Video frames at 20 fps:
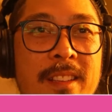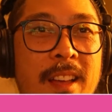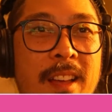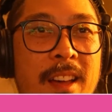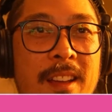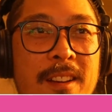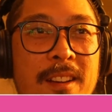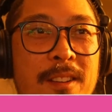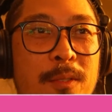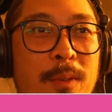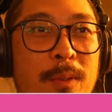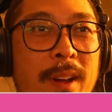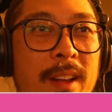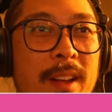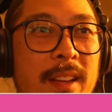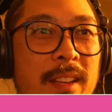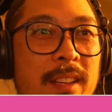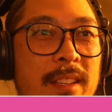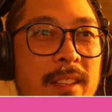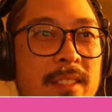I don't know why
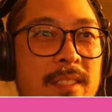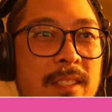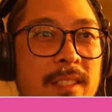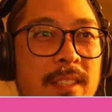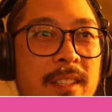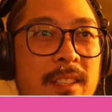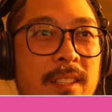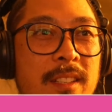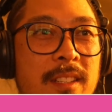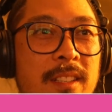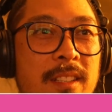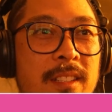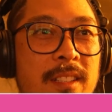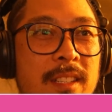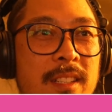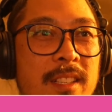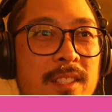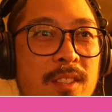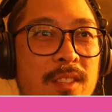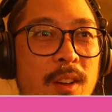it's
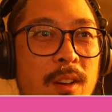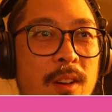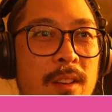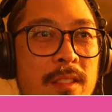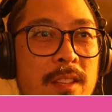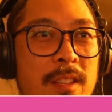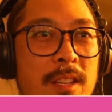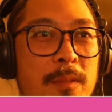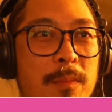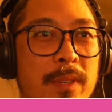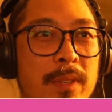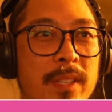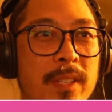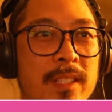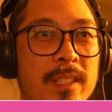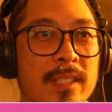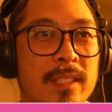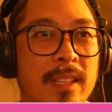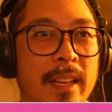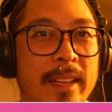on there, but
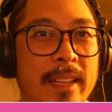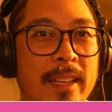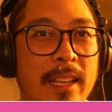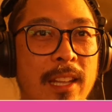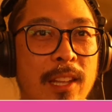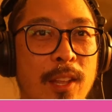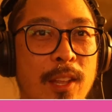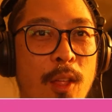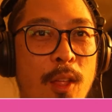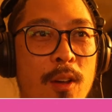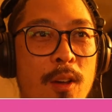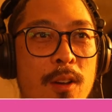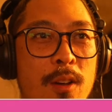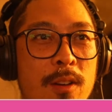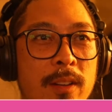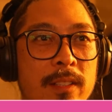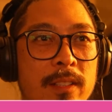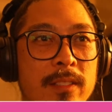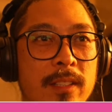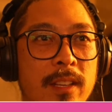it's like
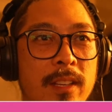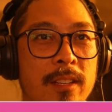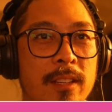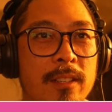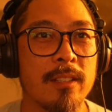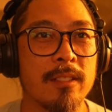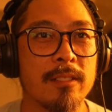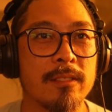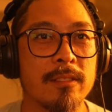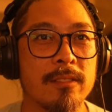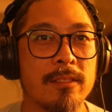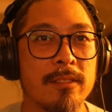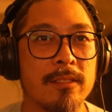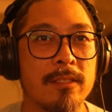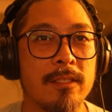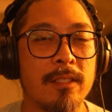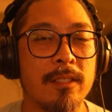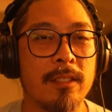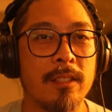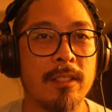long as hell.
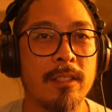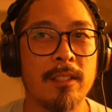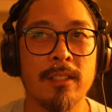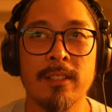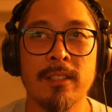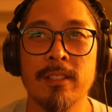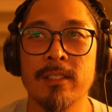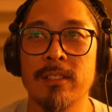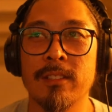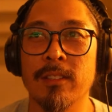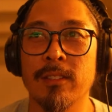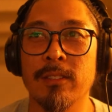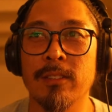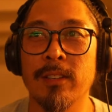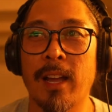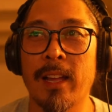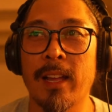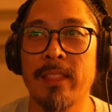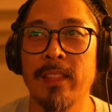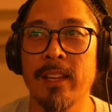So
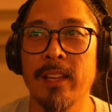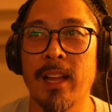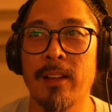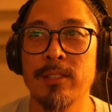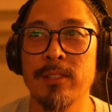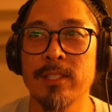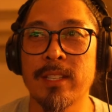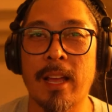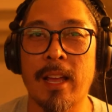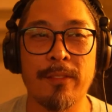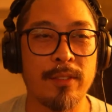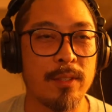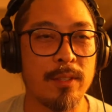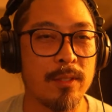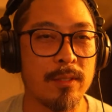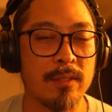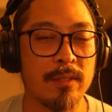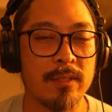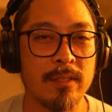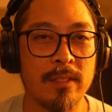I think I'll just have
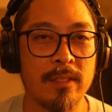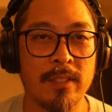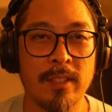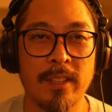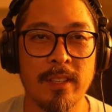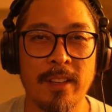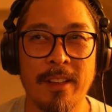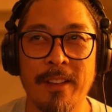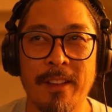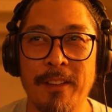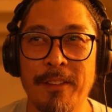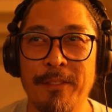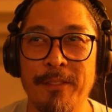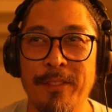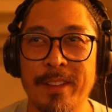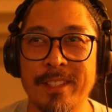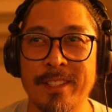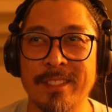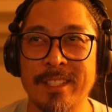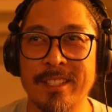to
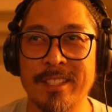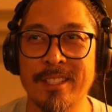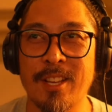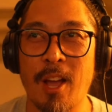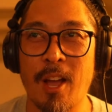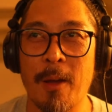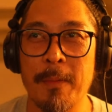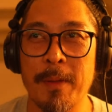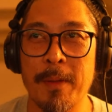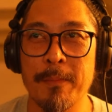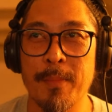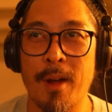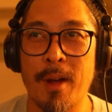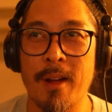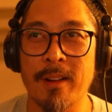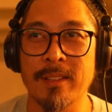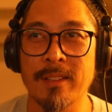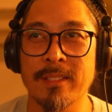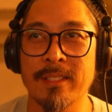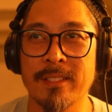fix this comment
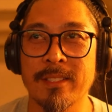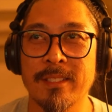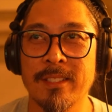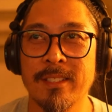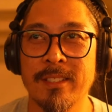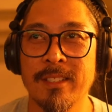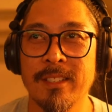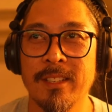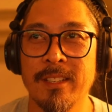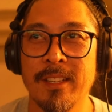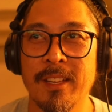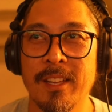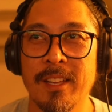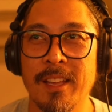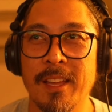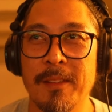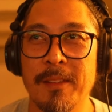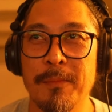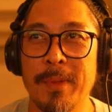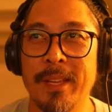box
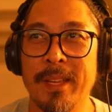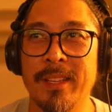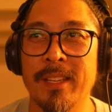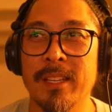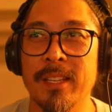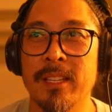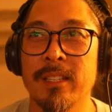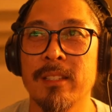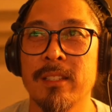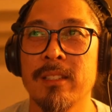and make it